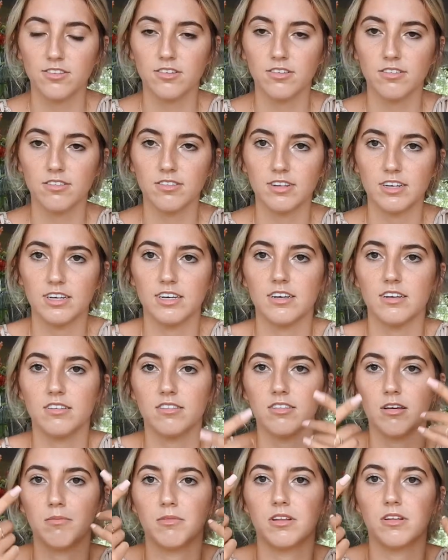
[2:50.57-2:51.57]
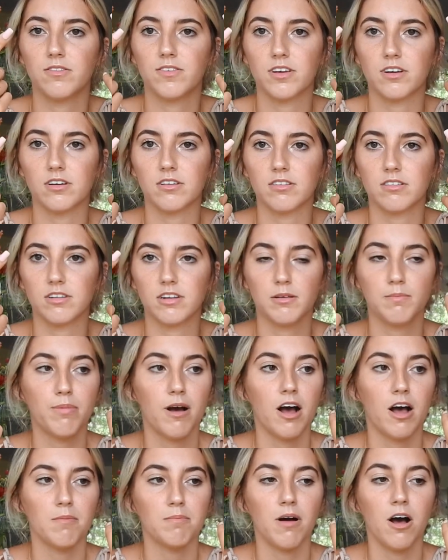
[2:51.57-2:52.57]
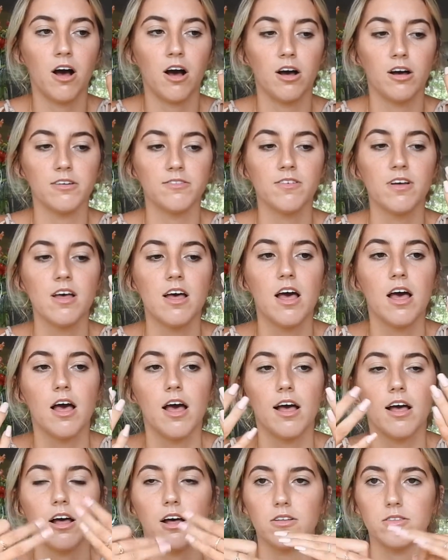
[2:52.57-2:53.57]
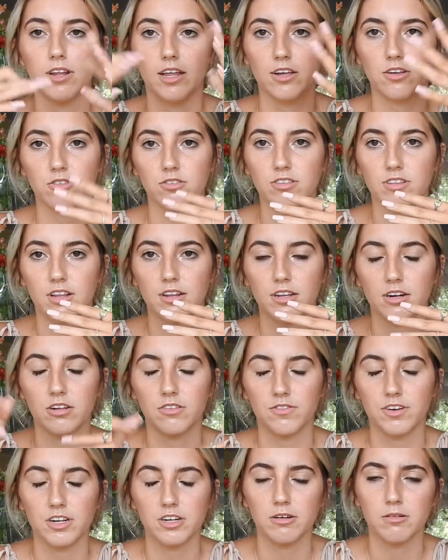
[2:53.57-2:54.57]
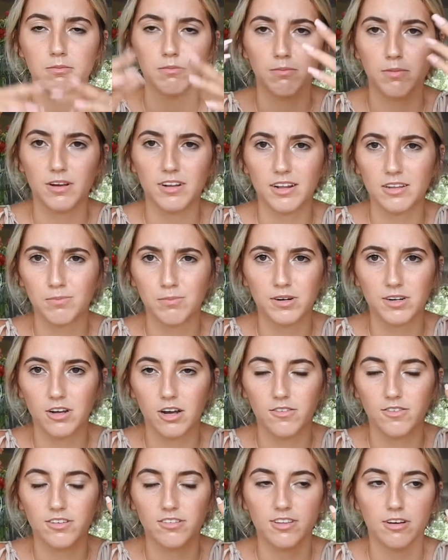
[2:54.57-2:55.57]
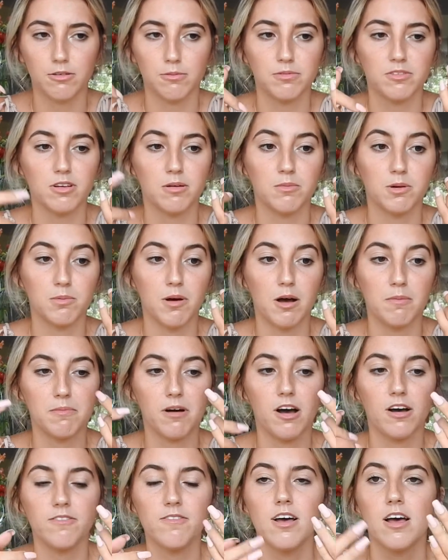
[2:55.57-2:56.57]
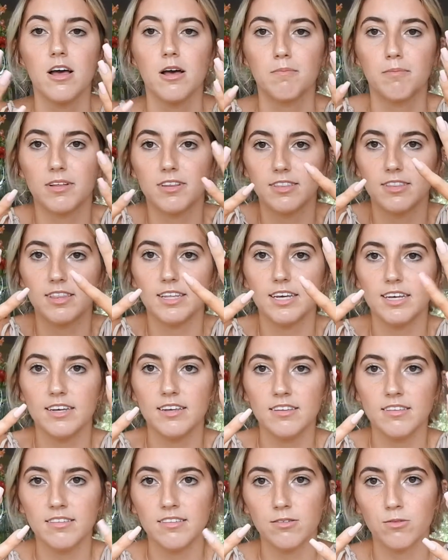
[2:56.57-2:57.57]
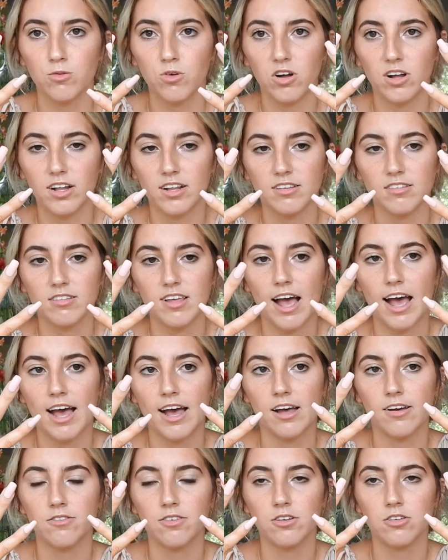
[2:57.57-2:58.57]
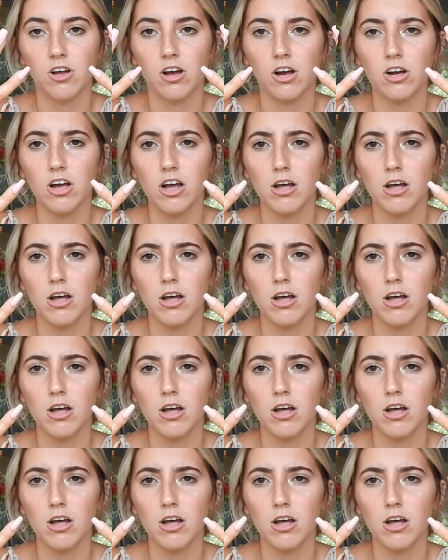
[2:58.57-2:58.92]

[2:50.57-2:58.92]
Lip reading: you'll see, some of the fingers did pop off. Like you'll see that later in the video. That's pretty obvious that someone pop off. But these ones have not